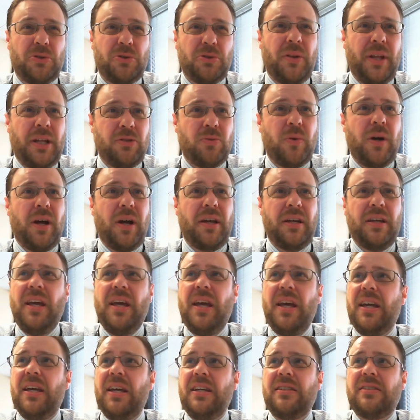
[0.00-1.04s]
So that's why
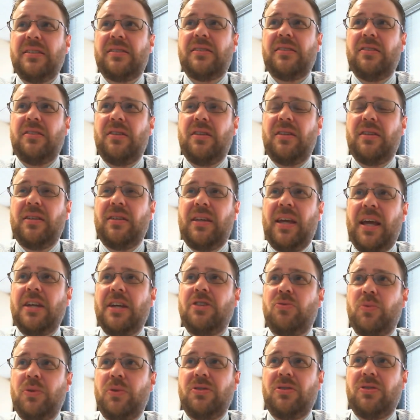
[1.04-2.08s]
his
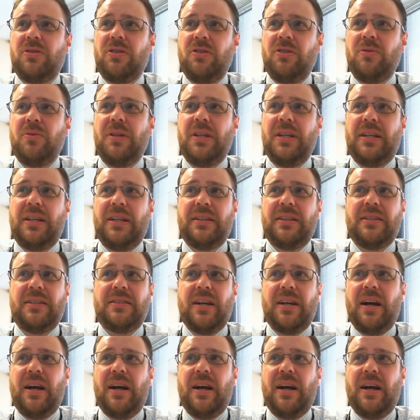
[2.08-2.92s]
case was unique at the